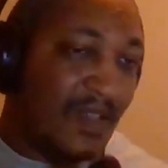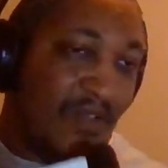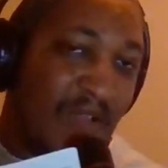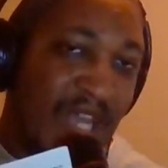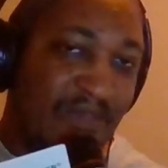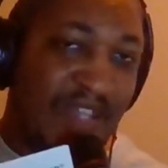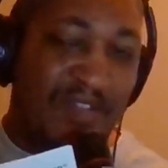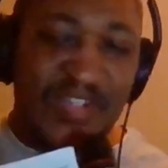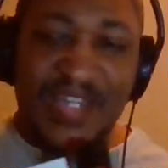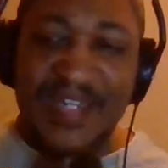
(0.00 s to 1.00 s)
We have
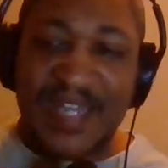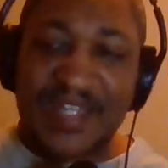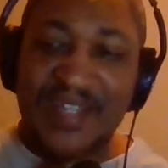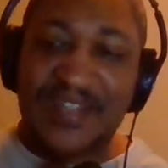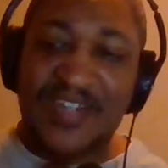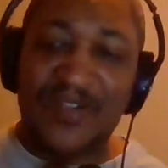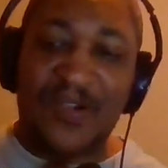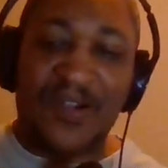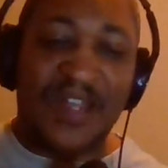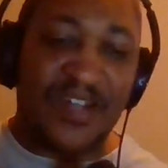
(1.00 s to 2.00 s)
those connected to
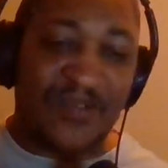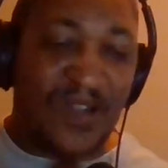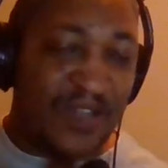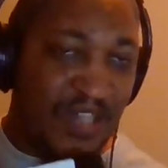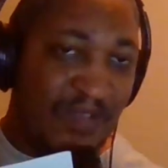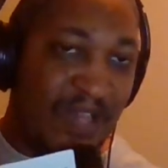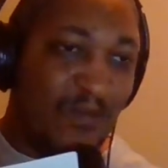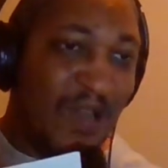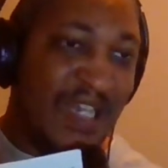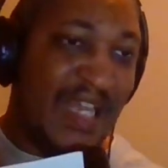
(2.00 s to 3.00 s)
our Edirol
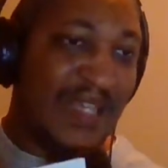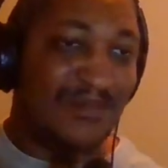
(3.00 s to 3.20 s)
UA-1A.